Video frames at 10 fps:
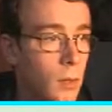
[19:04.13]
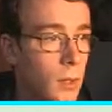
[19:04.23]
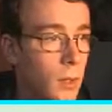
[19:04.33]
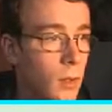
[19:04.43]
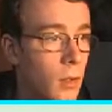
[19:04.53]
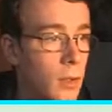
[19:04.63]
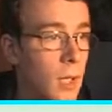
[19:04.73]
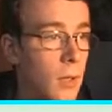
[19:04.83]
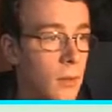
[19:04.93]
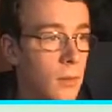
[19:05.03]
There you go.
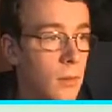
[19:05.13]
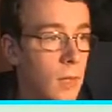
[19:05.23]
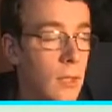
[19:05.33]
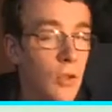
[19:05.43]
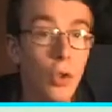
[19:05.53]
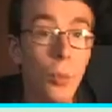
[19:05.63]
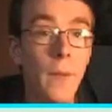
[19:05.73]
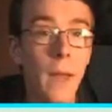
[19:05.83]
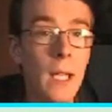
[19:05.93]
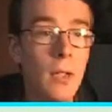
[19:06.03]
Ta it's good
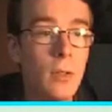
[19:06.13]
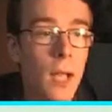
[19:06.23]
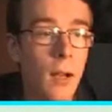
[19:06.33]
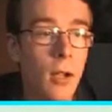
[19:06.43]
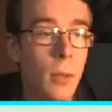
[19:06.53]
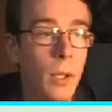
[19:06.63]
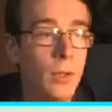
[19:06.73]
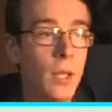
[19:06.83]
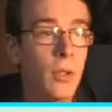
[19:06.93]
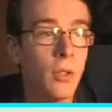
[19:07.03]
when they use tackle
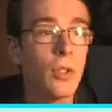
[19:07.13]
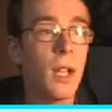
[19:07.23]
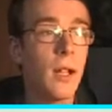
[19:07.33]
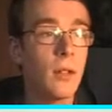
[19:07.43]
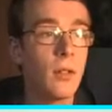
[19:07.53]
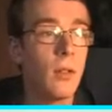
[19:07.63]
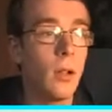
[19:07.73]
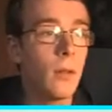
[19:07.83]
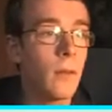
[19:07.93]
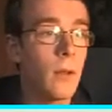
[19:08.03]
because then it doesn't take too long for